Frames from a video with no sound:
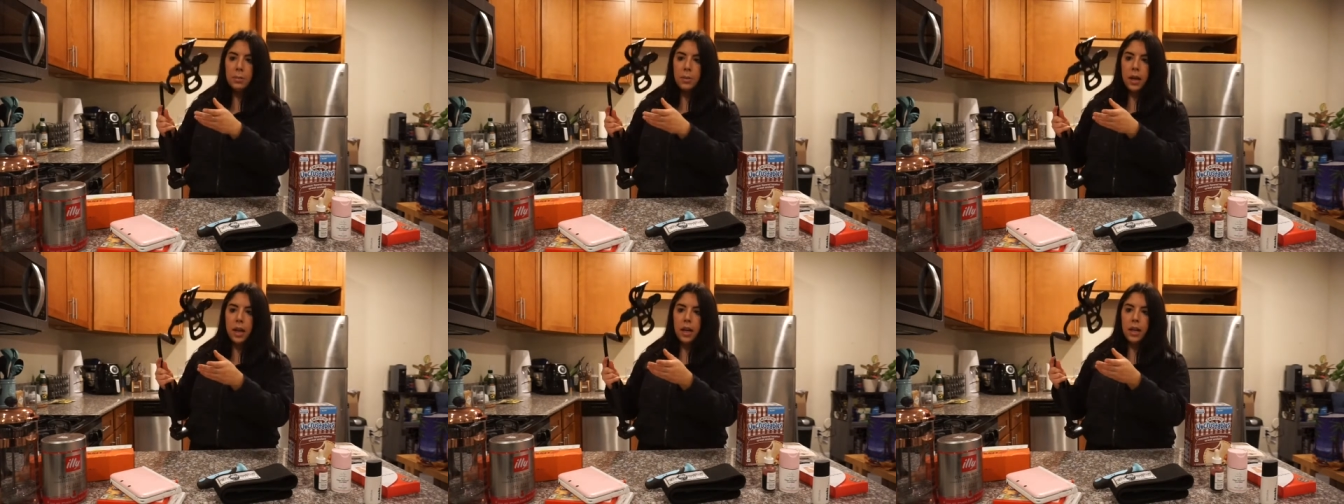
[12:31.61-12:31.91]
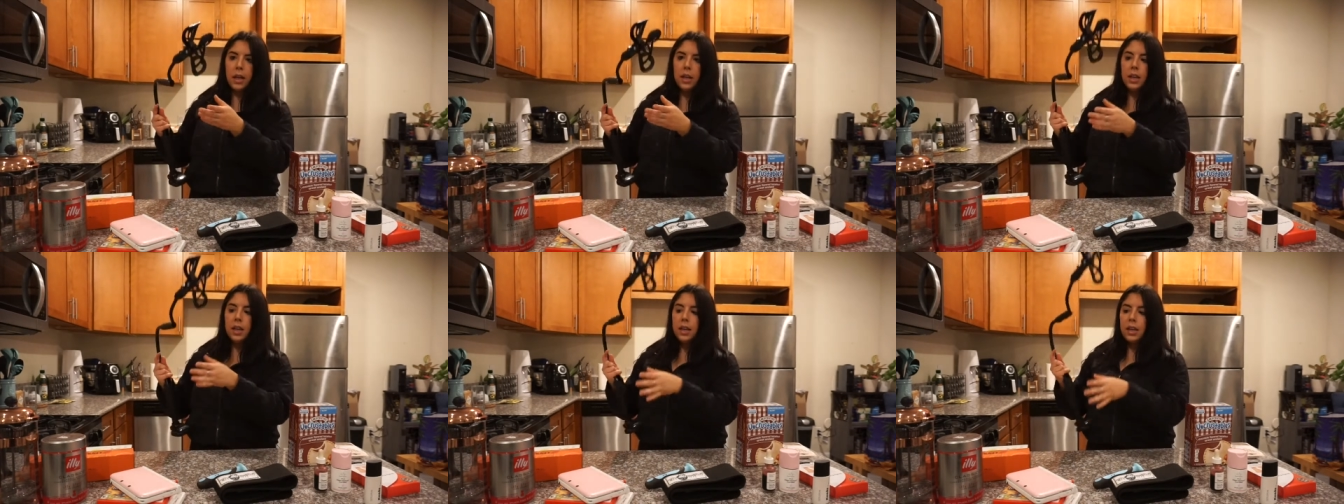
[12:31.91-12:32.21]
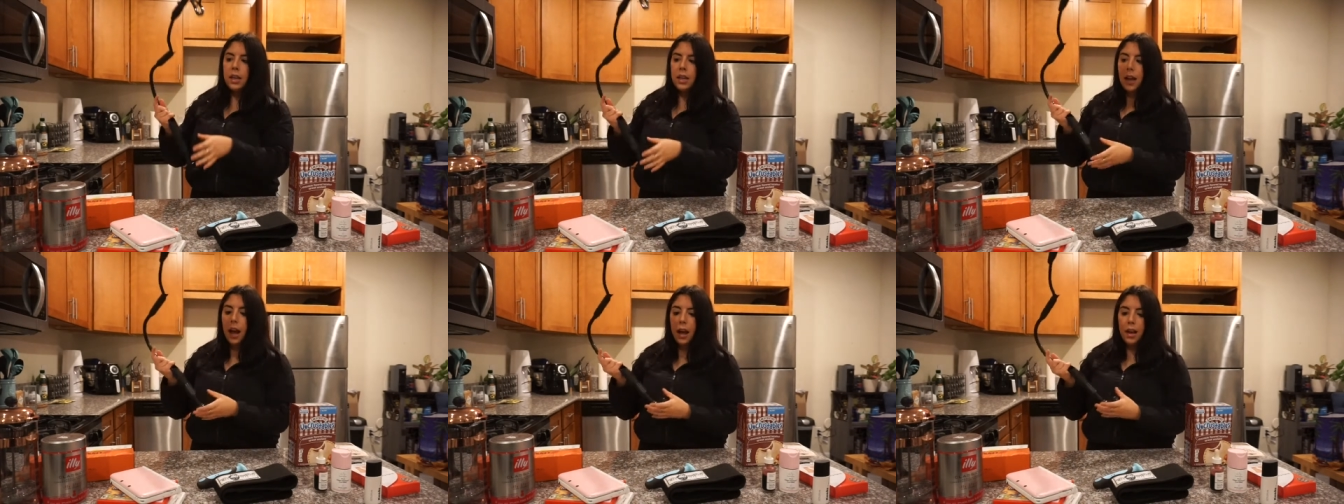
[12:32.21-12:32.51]
But
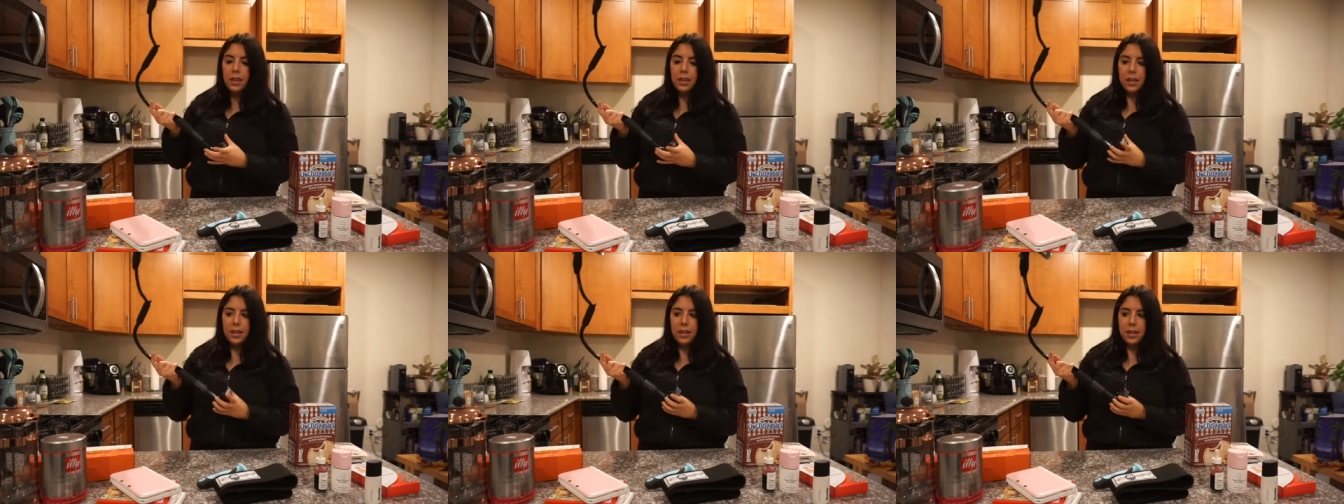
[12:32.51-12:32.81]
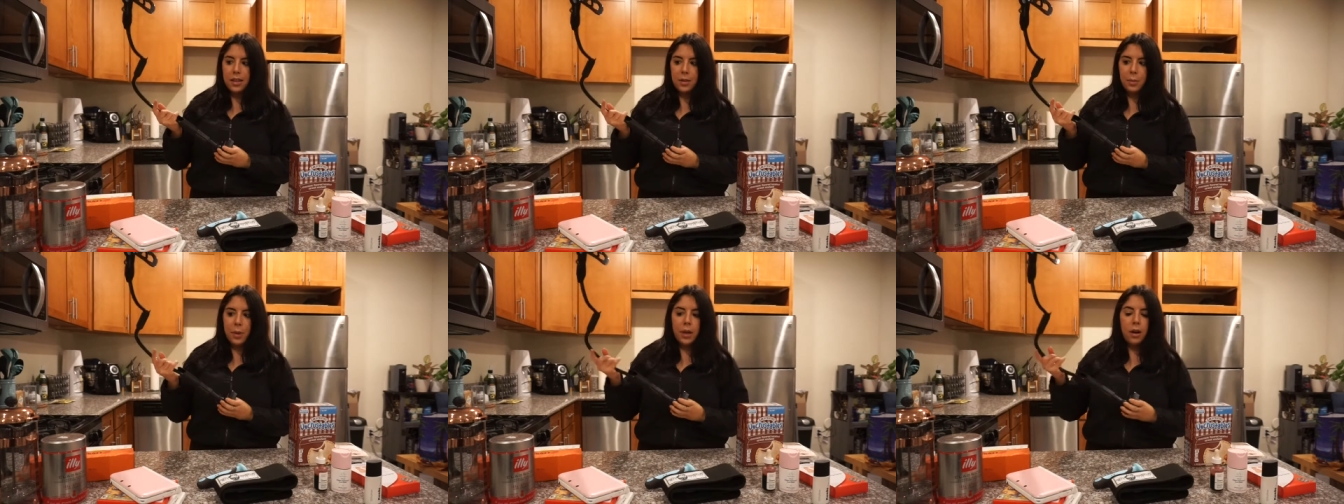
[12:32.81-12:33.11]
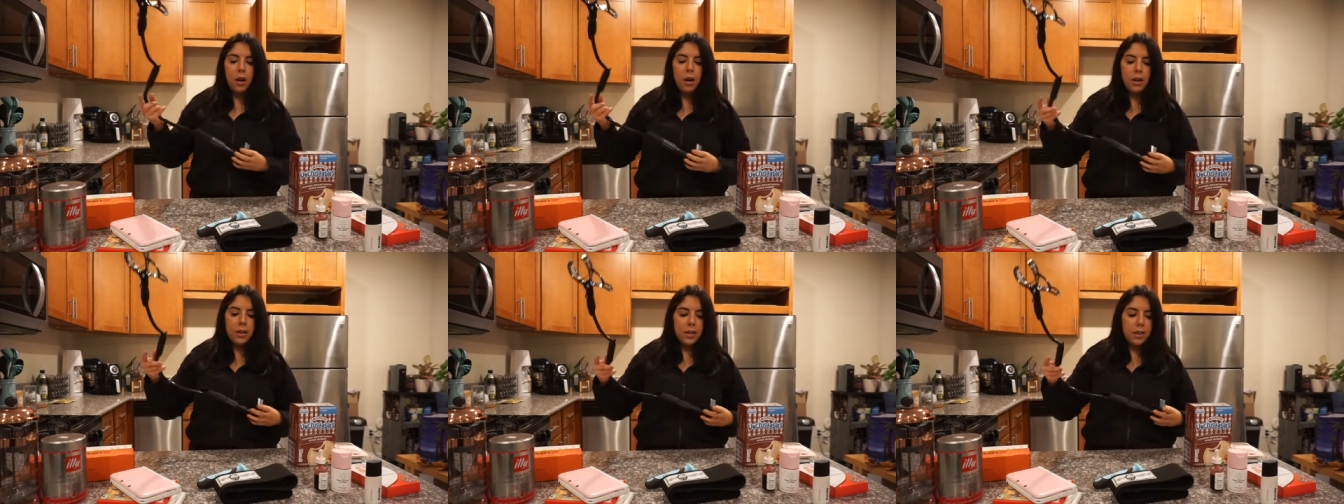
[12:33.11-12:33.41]
yeah, this has
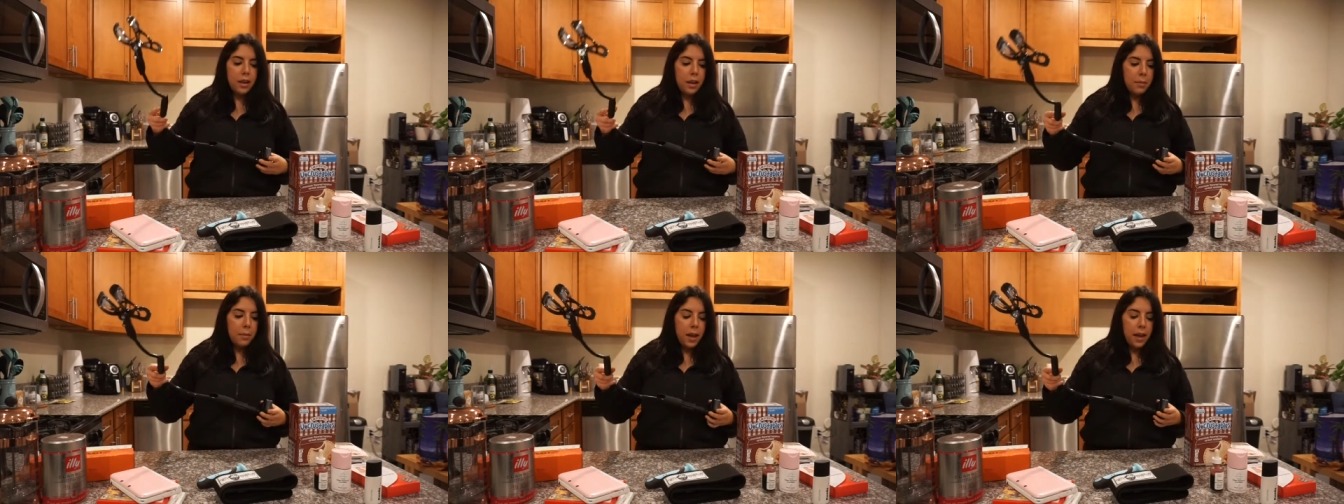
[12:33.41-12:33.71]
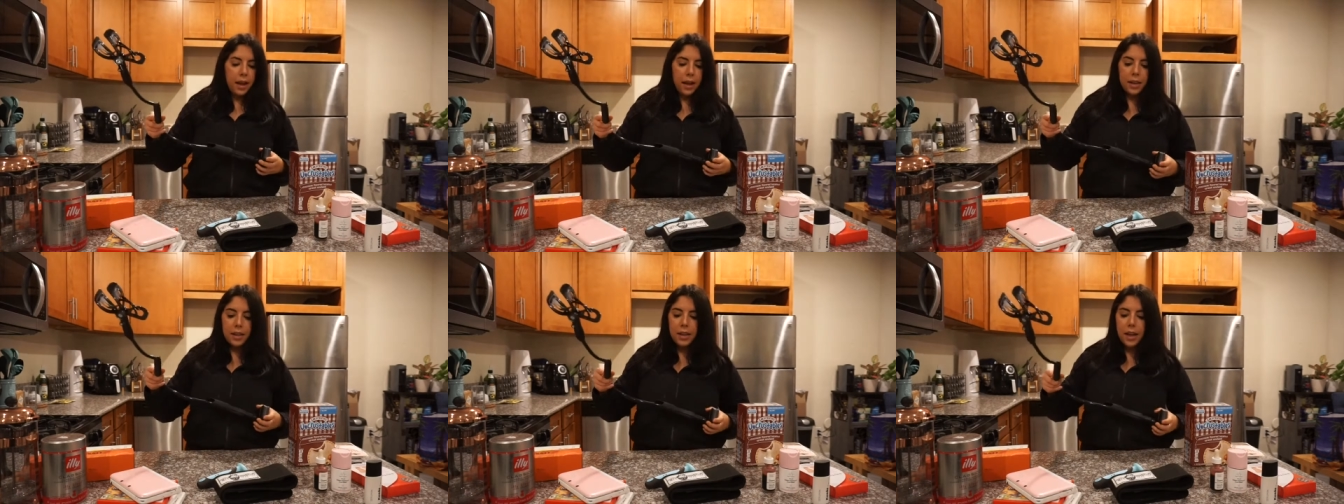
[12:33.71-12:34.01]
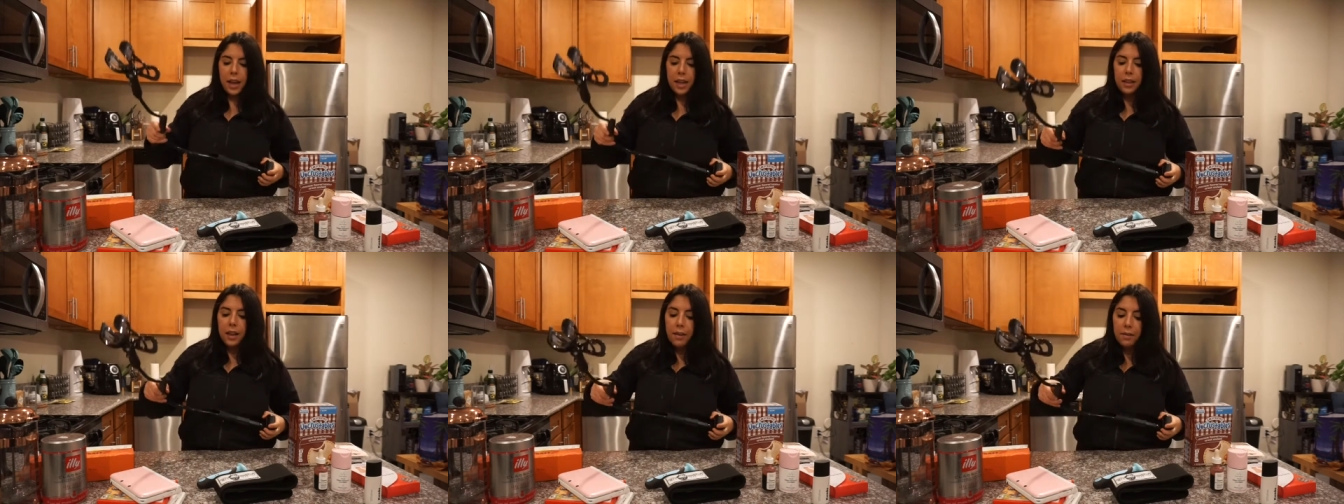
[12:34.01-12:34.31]
been awesome and
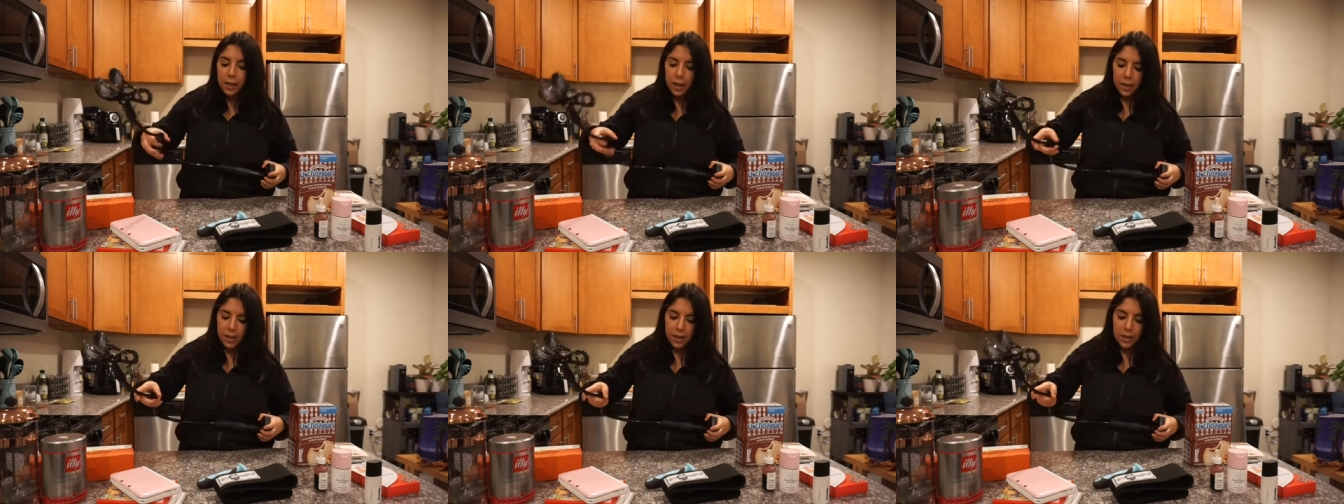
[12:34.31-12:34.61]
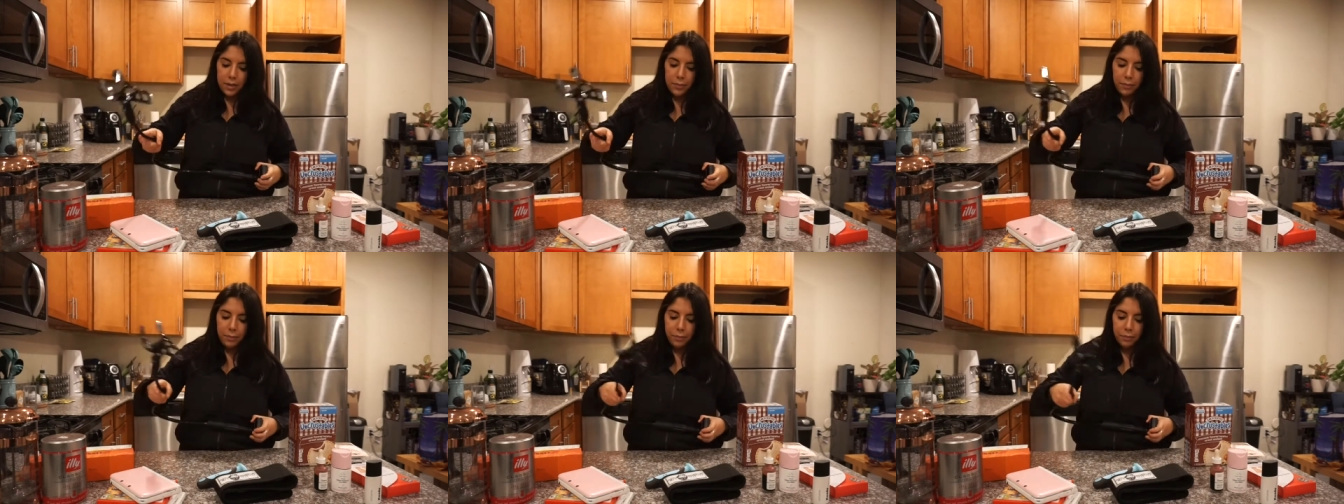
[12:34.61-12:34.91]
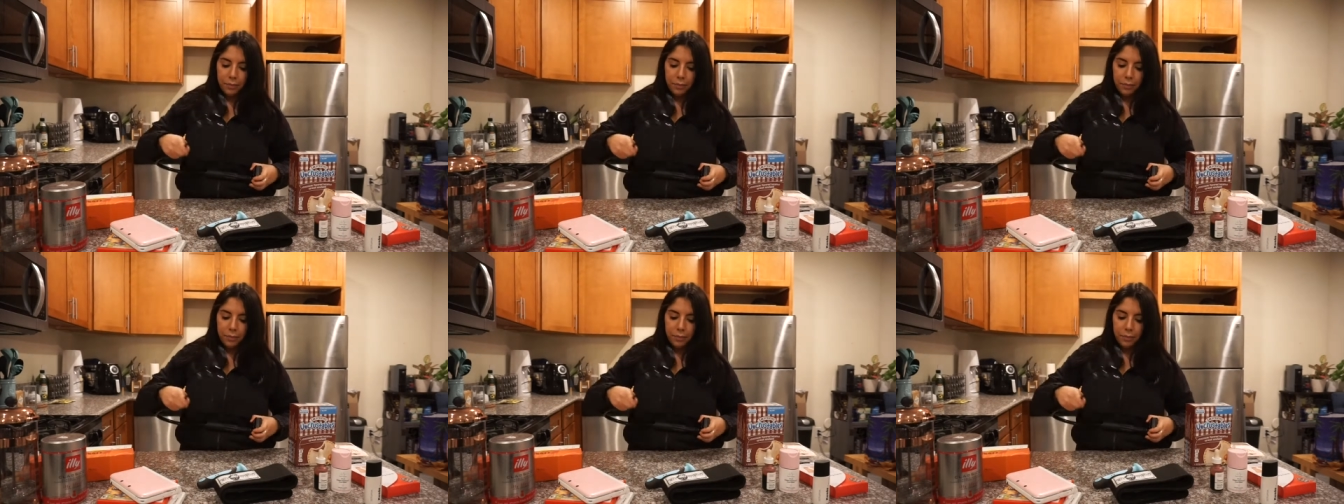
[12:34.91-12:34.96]
I love it.